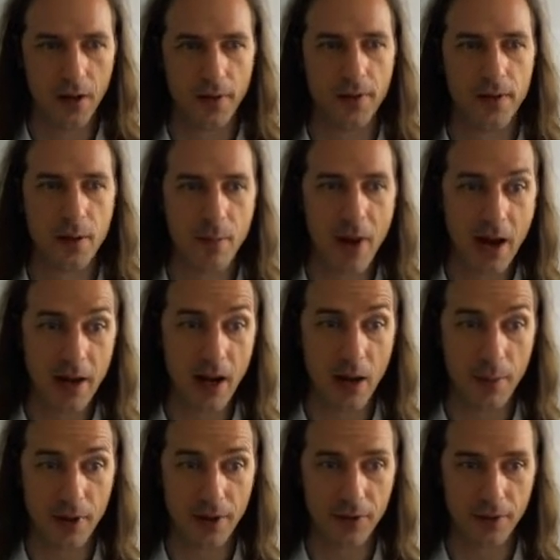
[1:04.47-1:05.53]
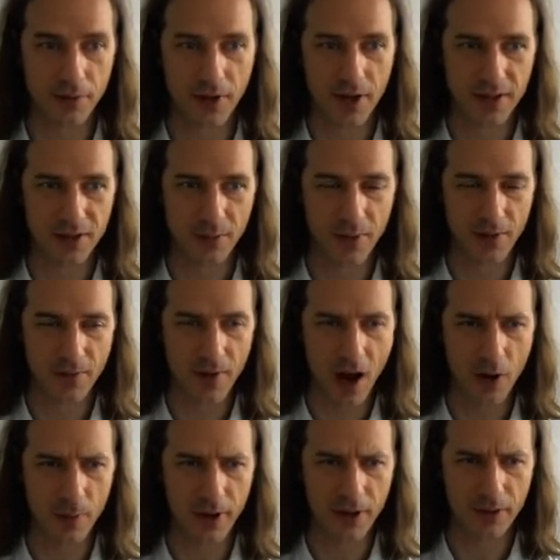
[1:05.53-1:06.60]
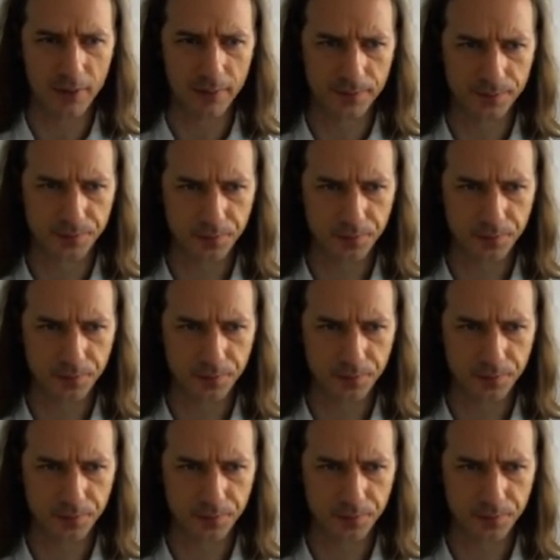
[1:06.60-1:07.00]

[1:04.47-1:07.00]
the main element of the desktop environment,